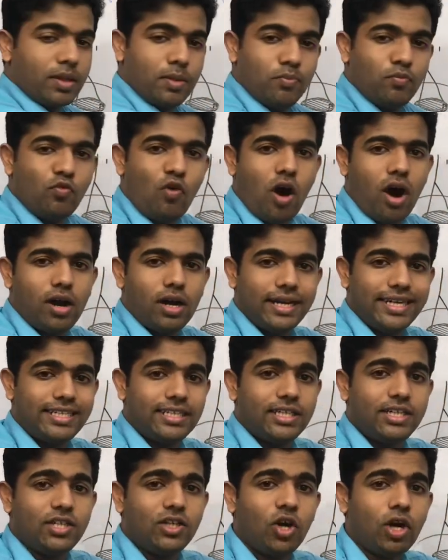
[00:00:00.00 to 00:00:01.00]
wall it
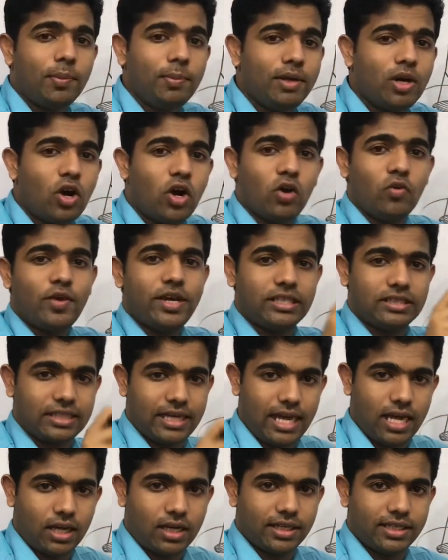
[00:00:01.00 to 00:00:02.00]
need not be always
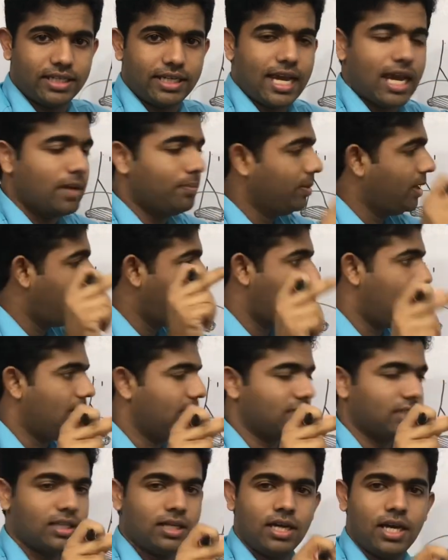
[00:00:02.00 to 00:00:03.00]
leg it can be
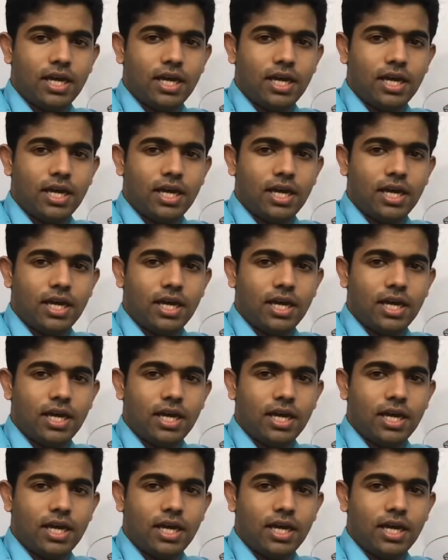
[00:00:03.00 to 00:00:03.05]
hand